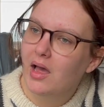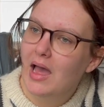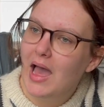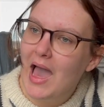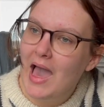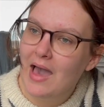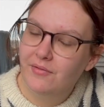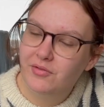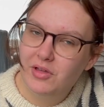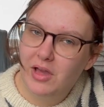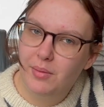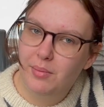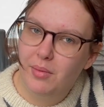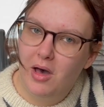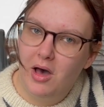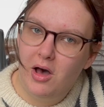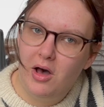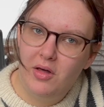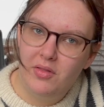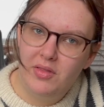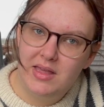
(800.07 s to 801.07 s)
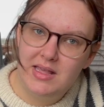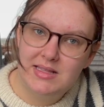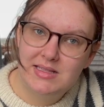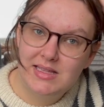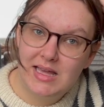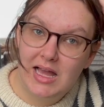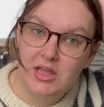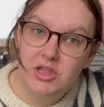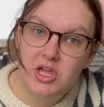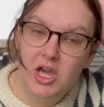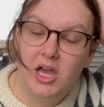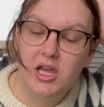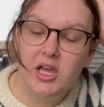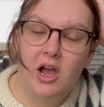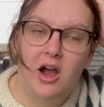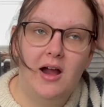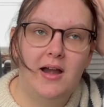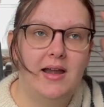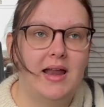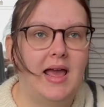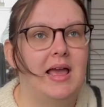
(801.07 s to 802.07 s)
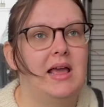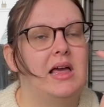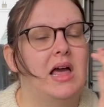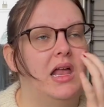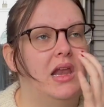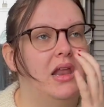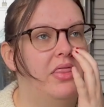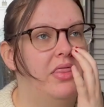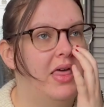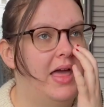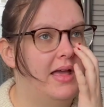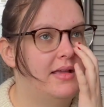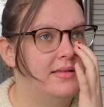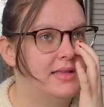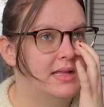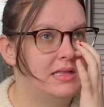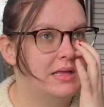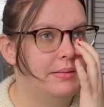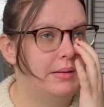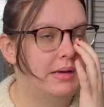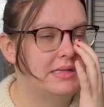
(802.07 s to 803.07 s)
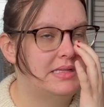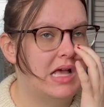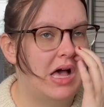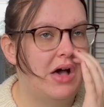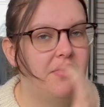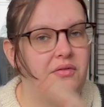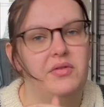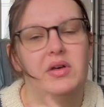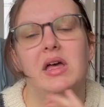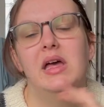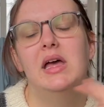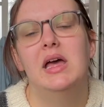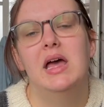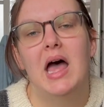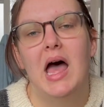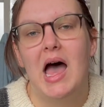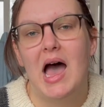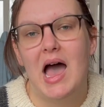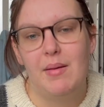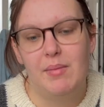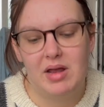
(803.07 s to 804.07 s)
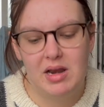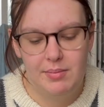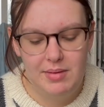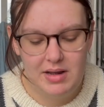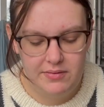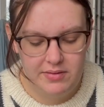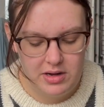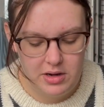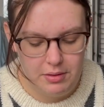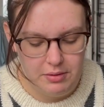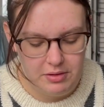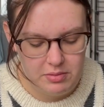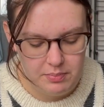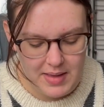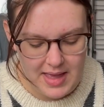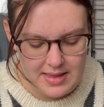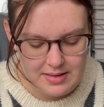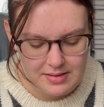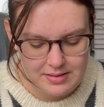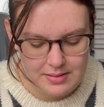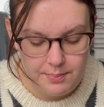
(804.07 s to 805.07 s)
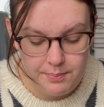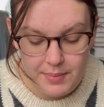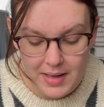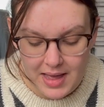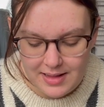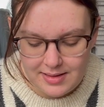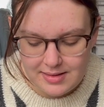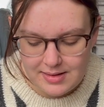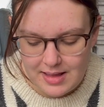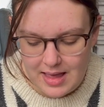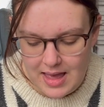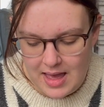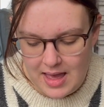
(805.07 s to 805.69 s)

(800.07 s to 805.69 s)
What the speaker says: After I bought all this Katja yarn, I kind of said to myself, I'm on a bit of a no spend, but